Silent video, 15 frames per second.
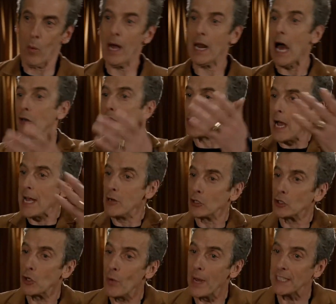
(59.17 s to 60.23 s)
Well, I'll try not
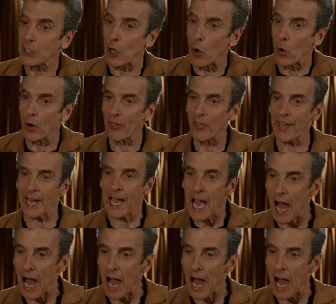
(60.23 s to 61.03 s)
to erase the whole thing.